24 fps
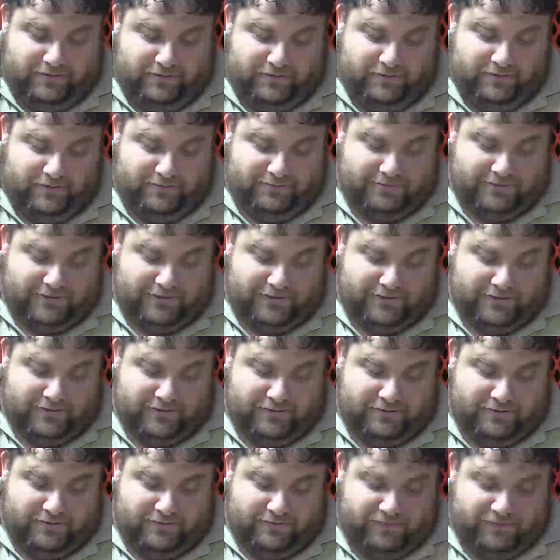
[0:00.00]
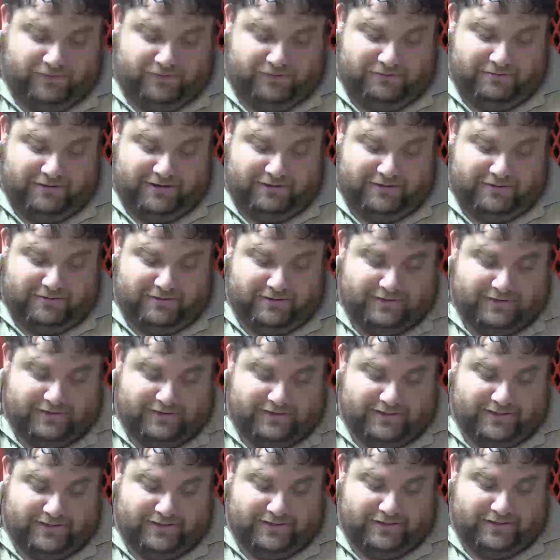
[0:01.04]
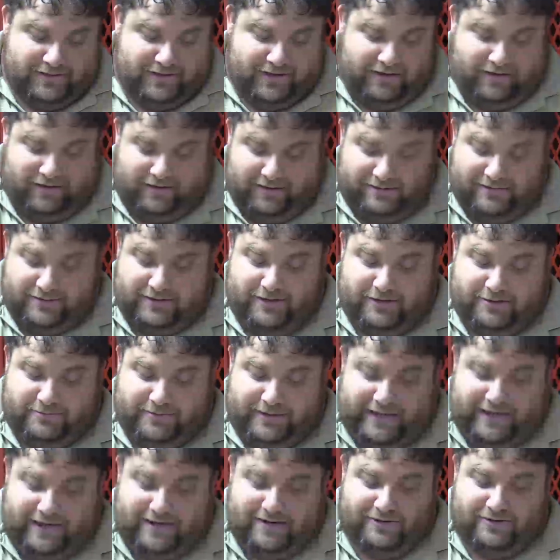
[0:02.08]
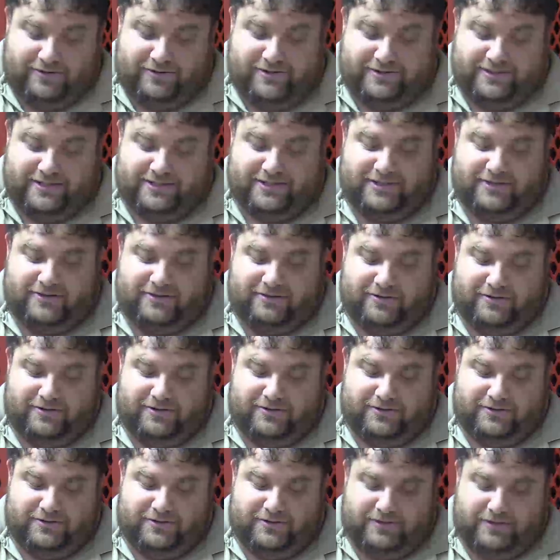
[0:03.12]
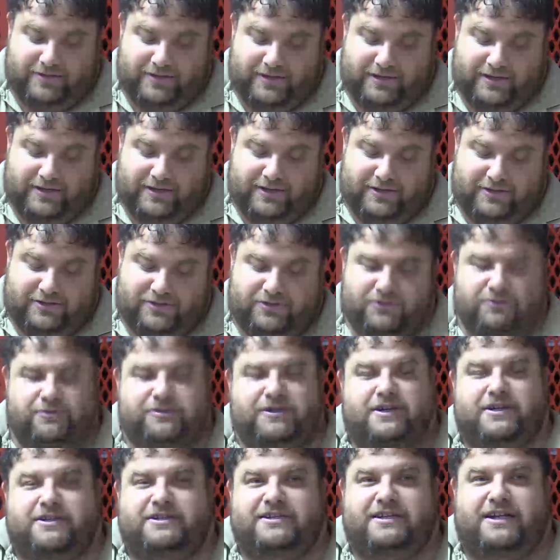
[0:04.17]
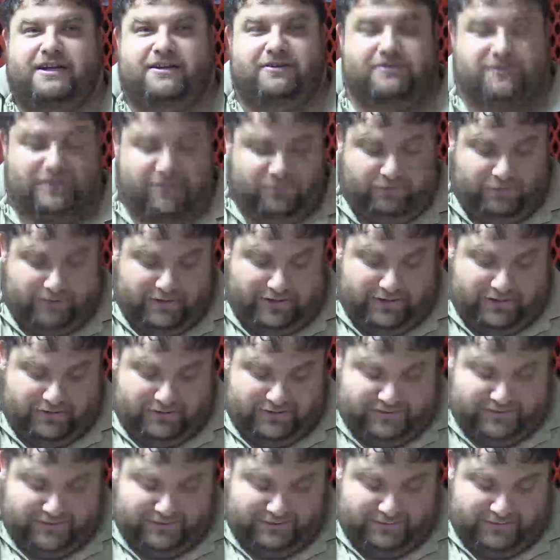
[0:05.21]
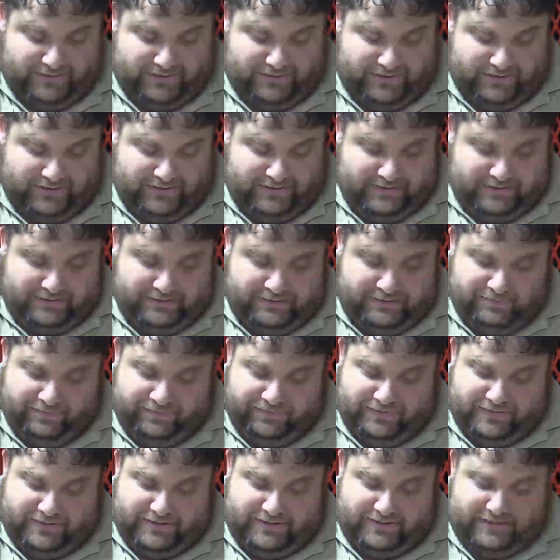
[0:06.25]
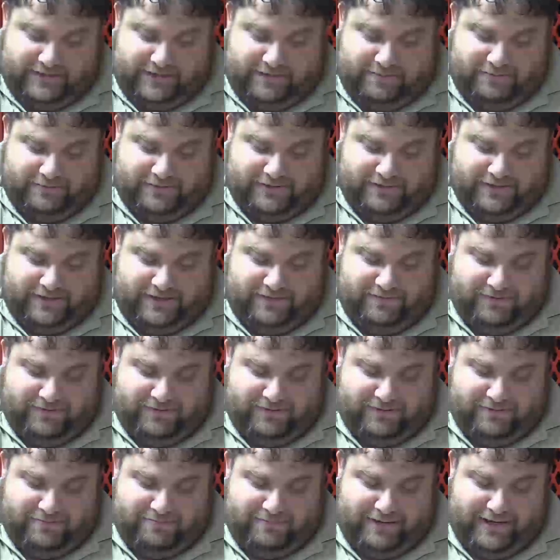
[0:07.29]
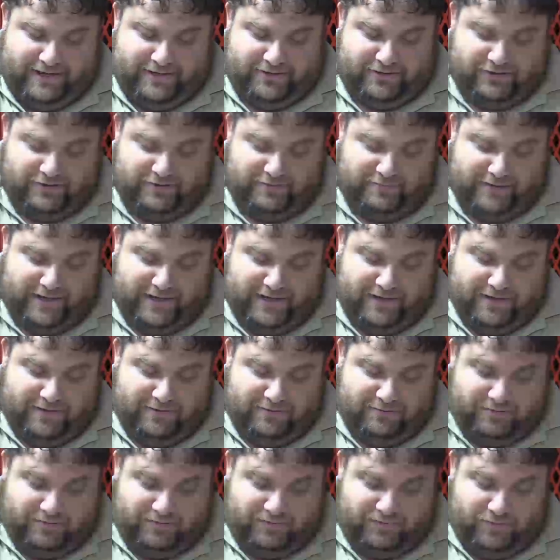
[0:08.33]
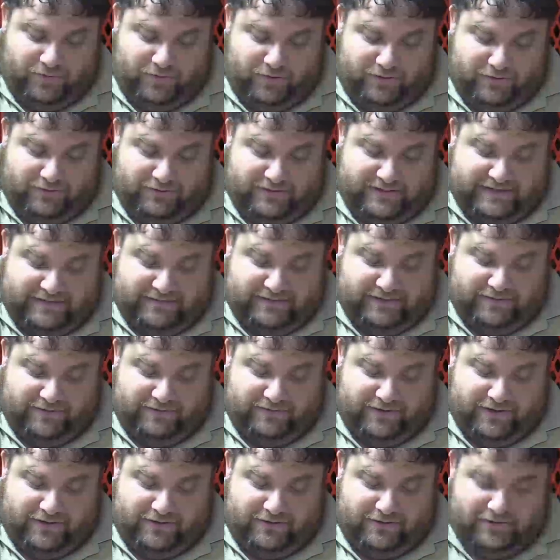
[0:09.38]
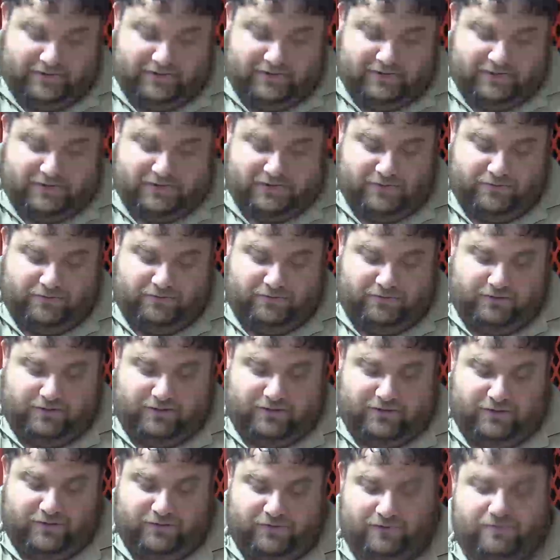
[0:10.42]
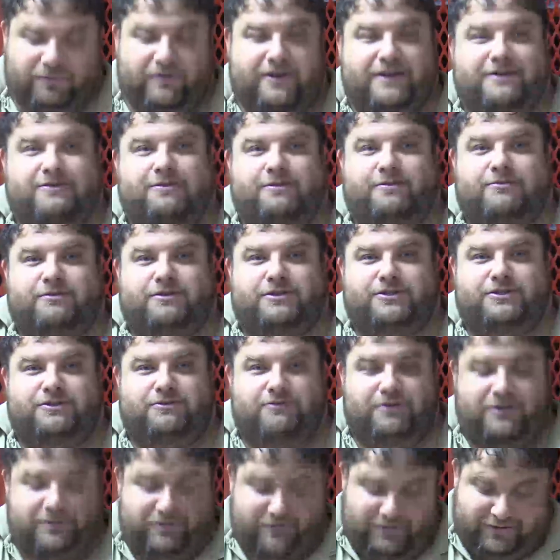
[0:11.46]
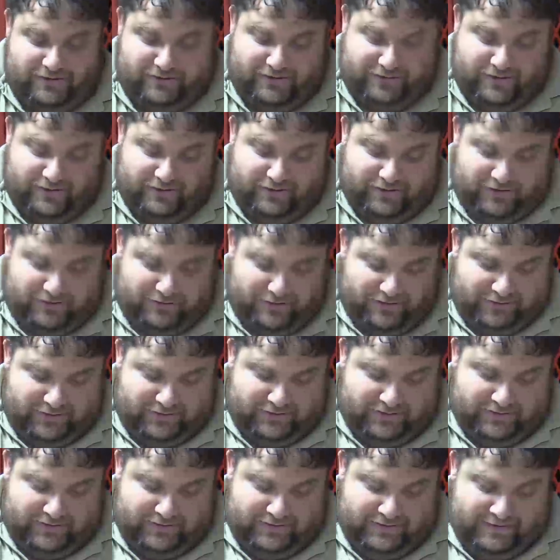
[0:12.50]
Luke LeBlanc is thrown for 860 yards, 2 touchdowns, and 1 interception. His top receivers are Matt Domain with 473 yards and a score, and Luke Frederick with 230 yards.